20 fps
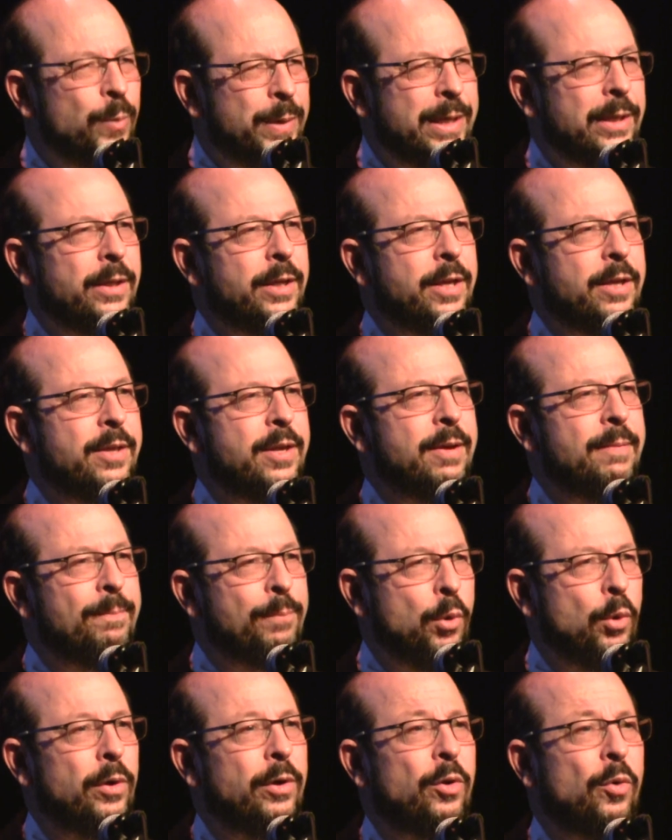really the
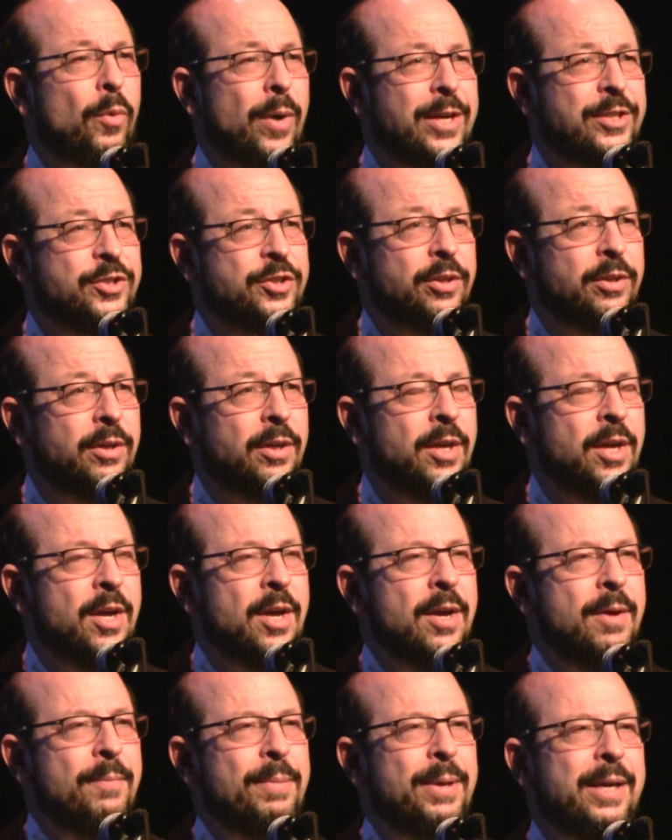important question.
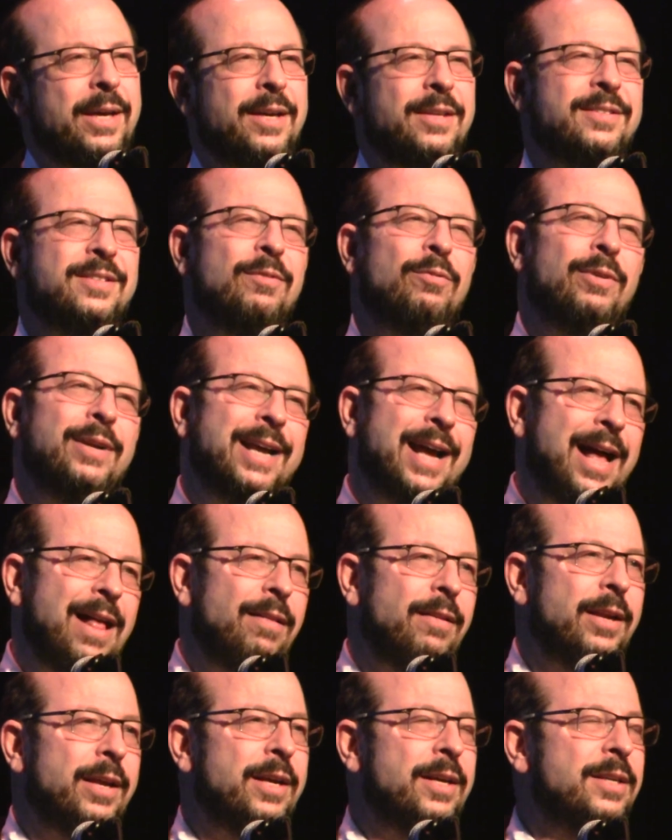Because the
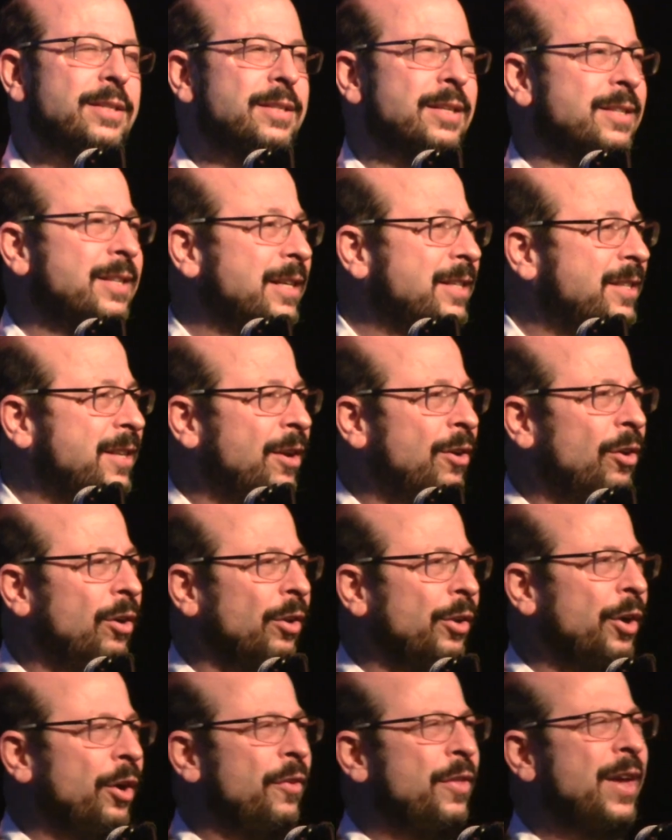reality is, as I said
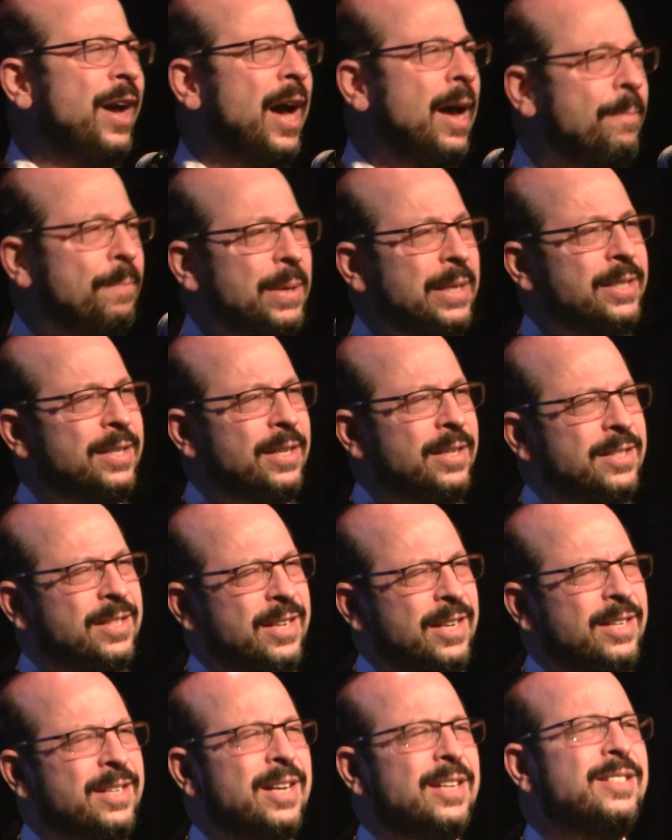earlier, the I P C
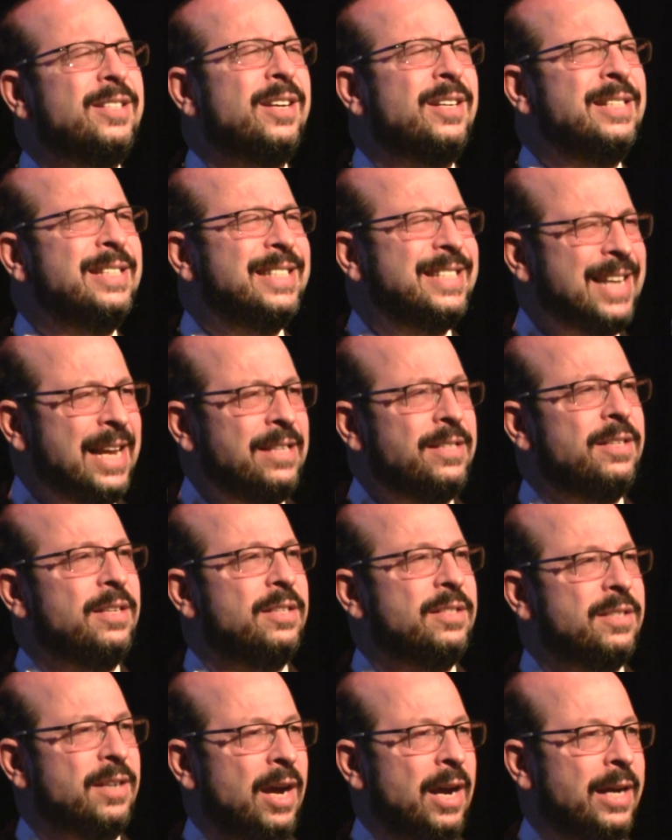C does
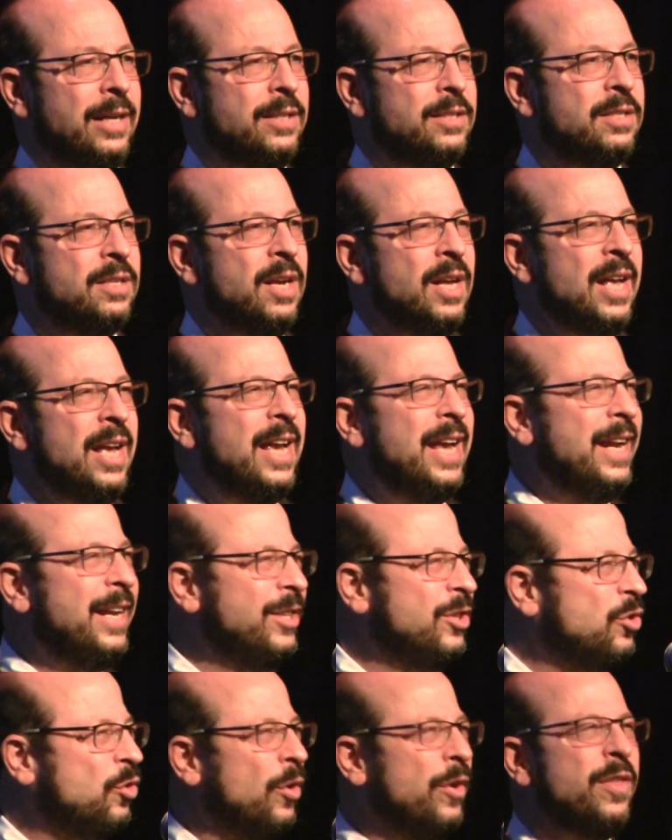consensus science. It
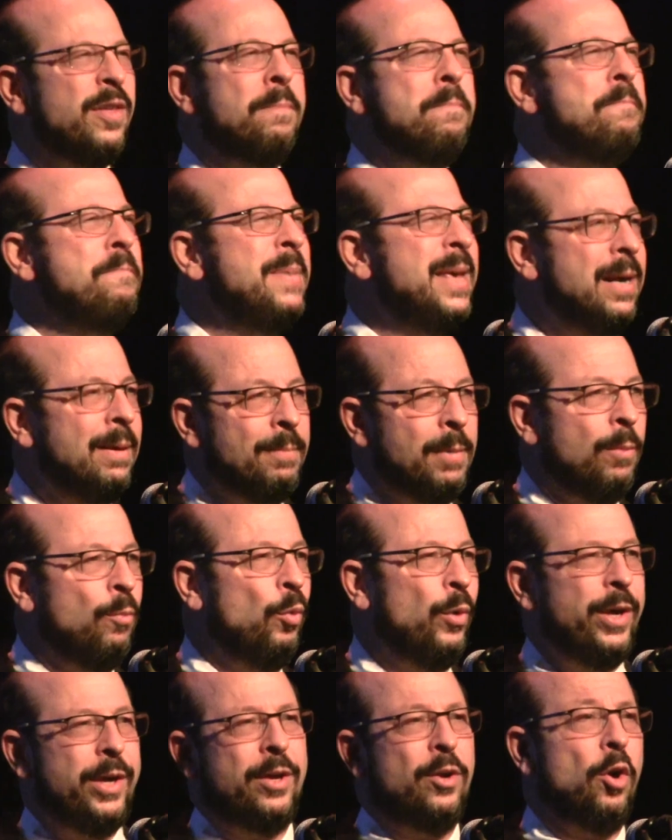is sort of the minimum
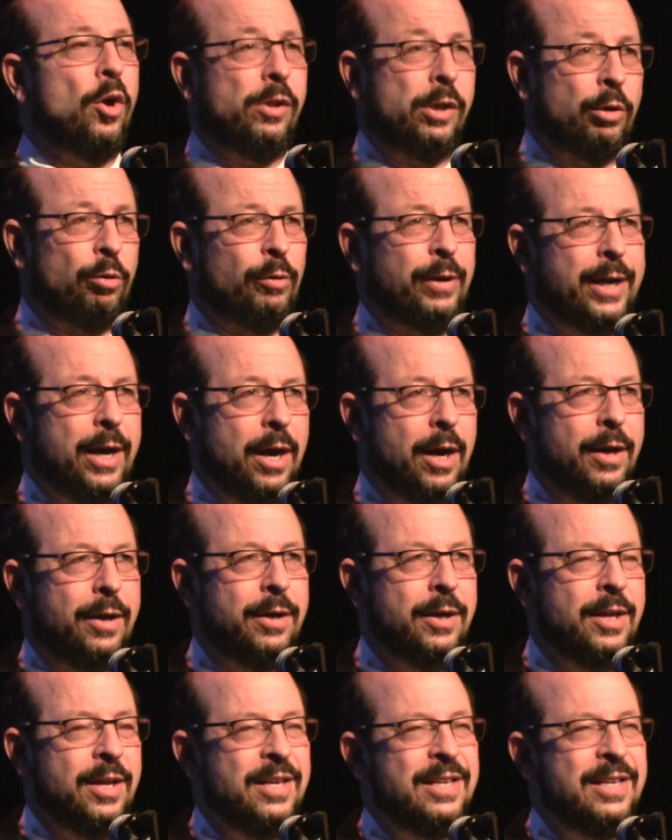we can all agree on.